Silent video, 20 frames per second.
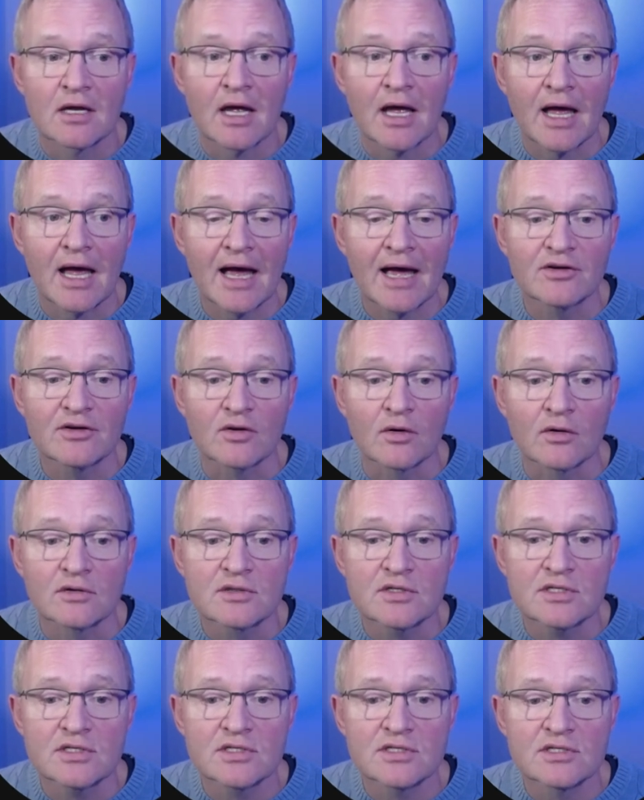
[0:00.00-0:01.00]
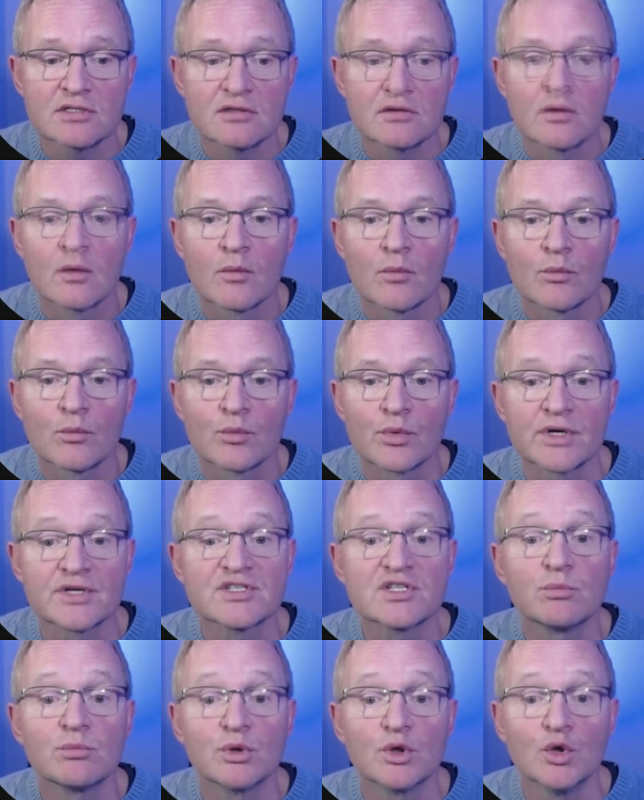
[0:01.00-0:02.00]
Add-ons, press
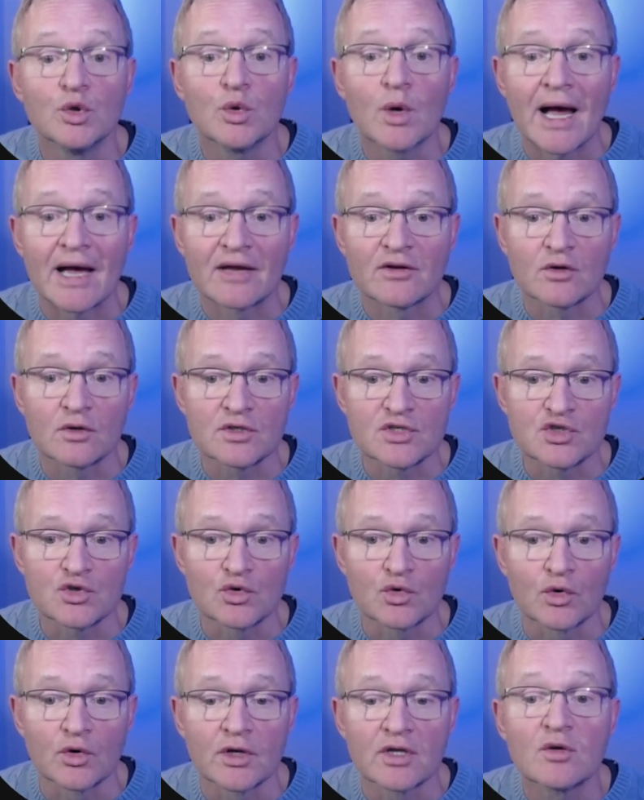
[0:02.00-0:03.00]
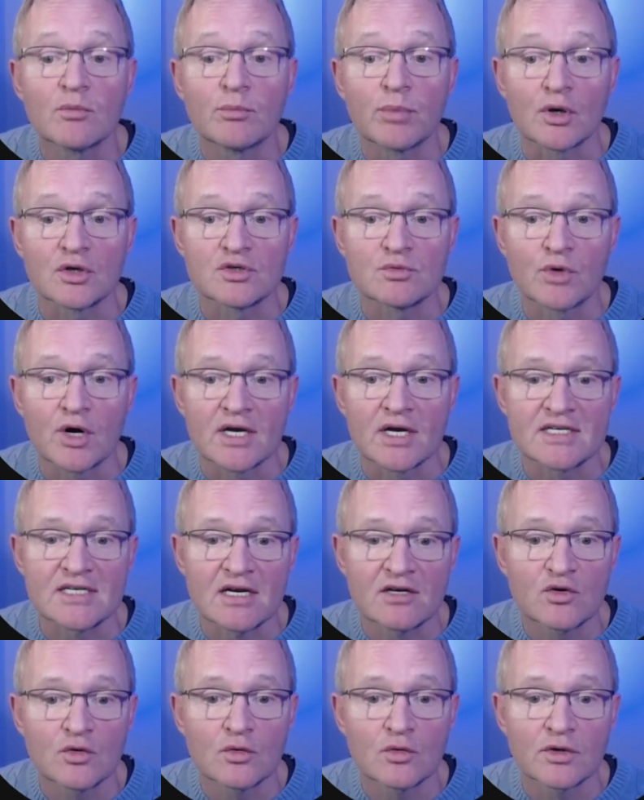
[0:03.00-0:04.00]
the blue add-on store in the bottom
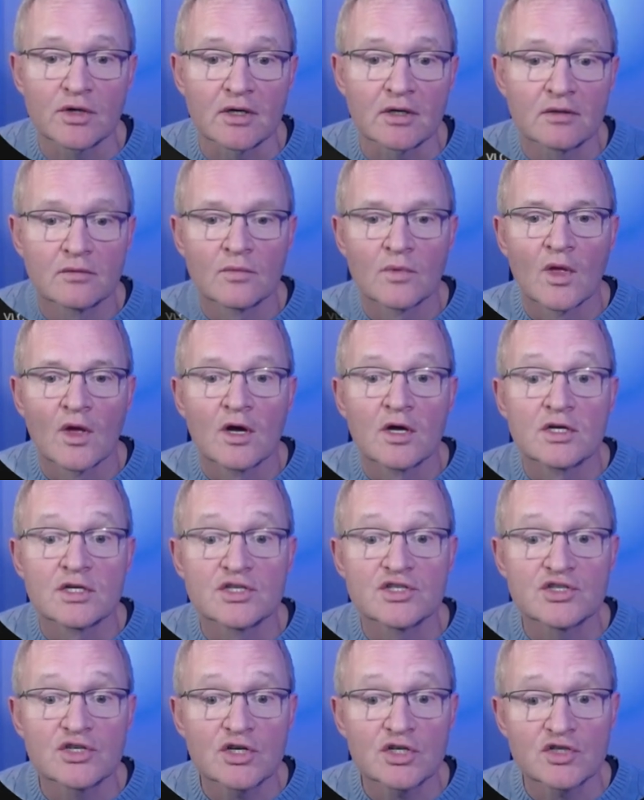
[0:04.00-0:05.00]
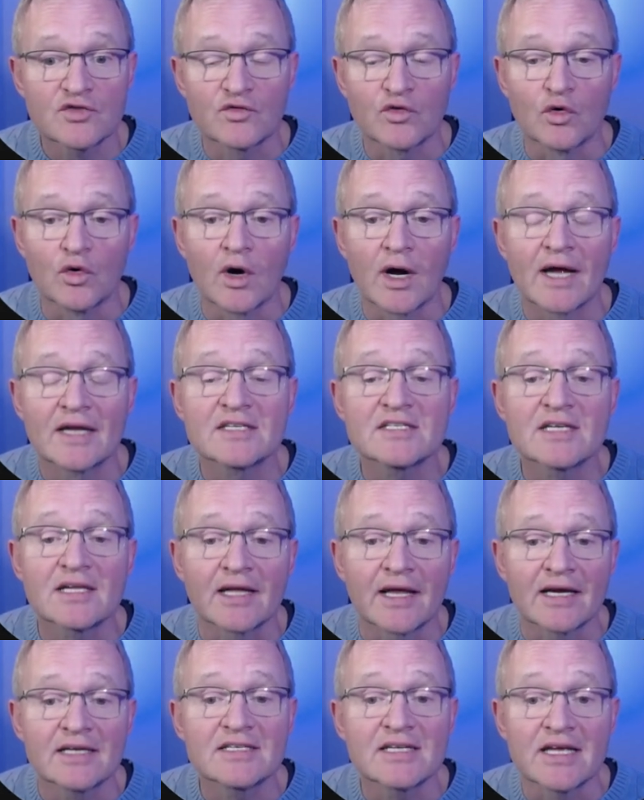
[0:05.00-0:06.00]
right-hand corner. Search for and
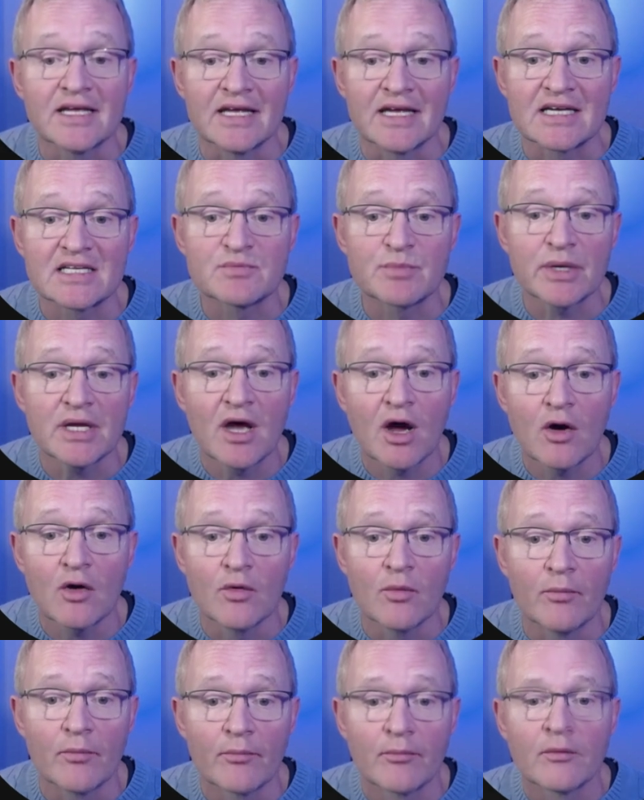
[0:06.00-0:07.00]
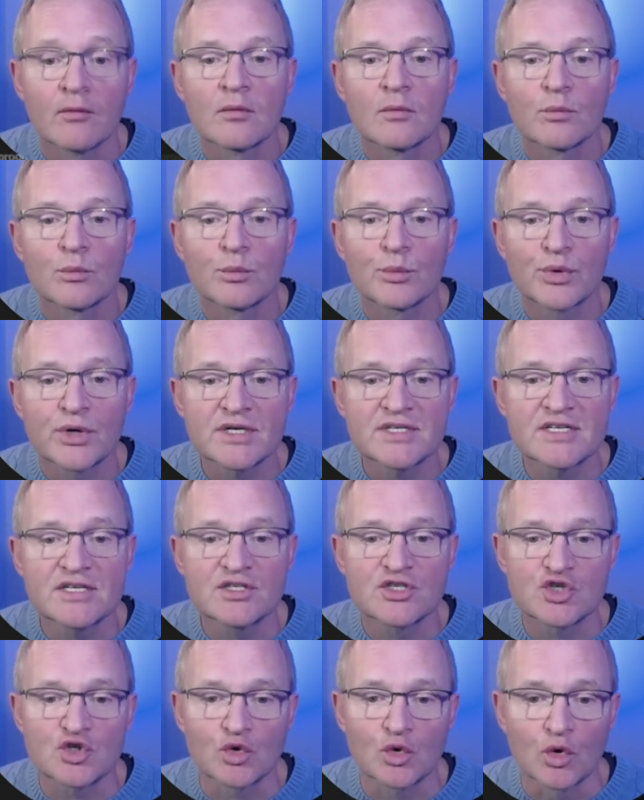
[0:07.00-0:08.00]
select ESP Home. Press
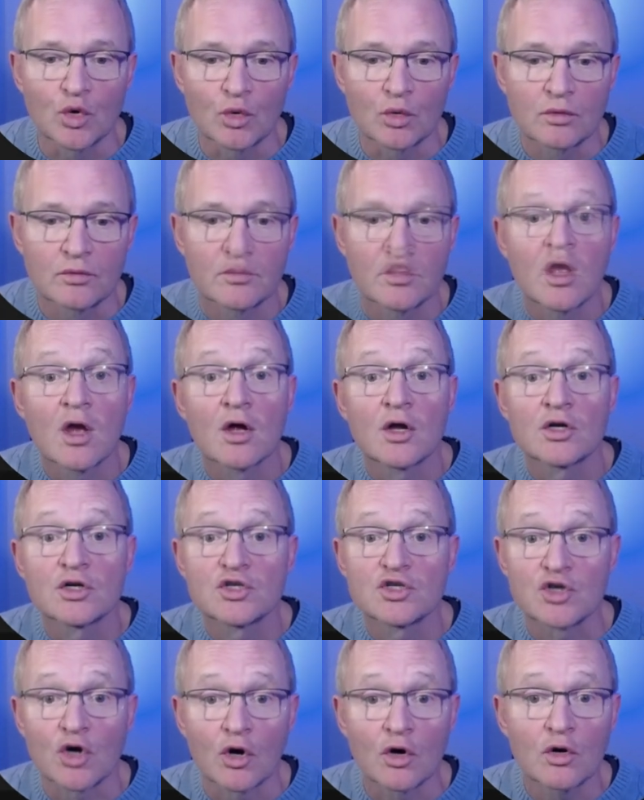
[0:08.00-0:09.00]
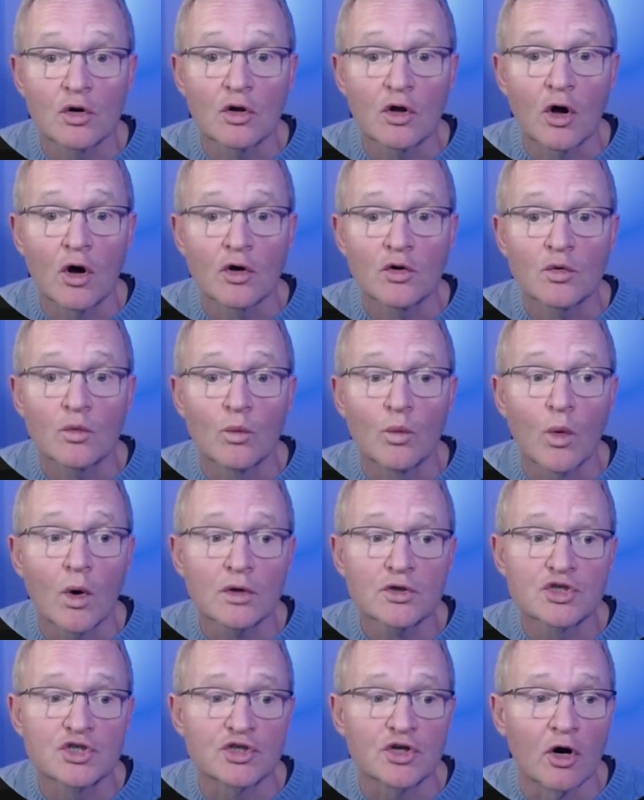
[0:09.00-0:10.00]
Install. Toggle on
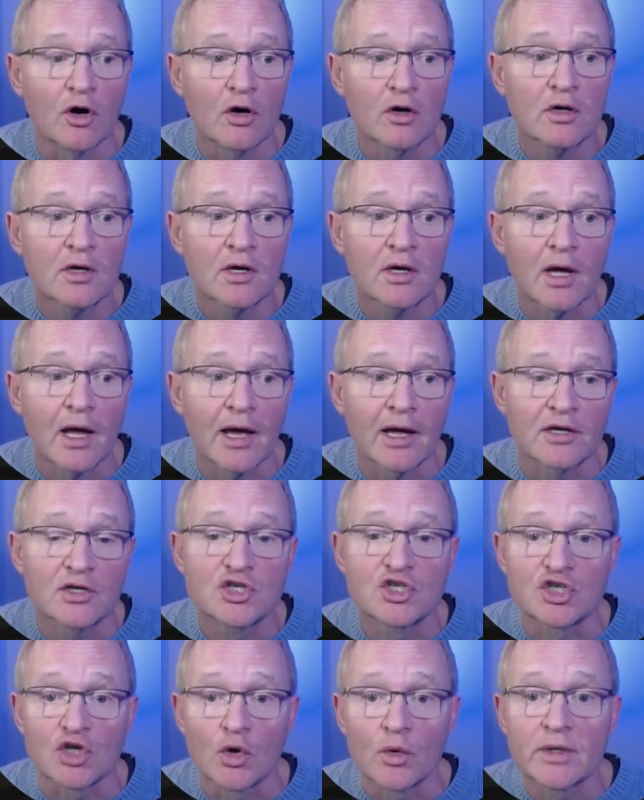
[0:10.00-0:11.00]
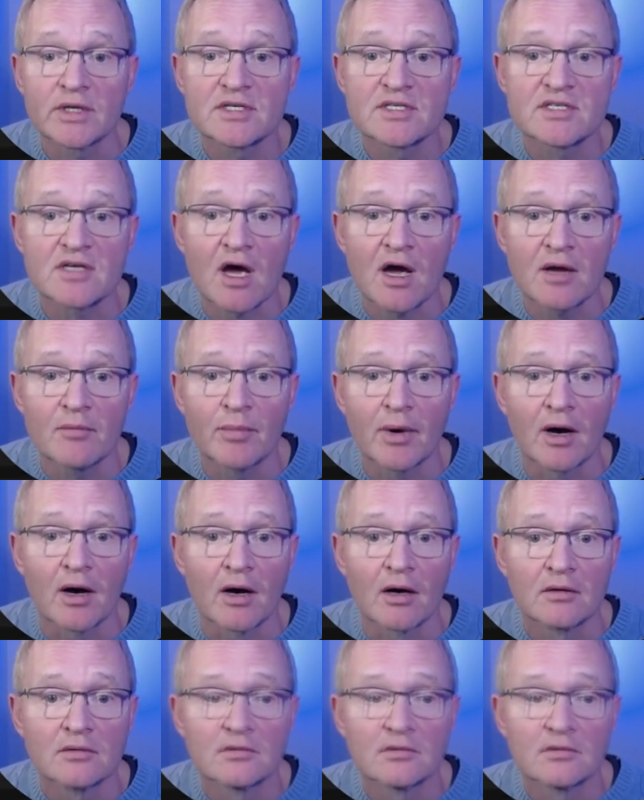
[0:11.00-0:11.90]
Watchdog and Show in Sidebar.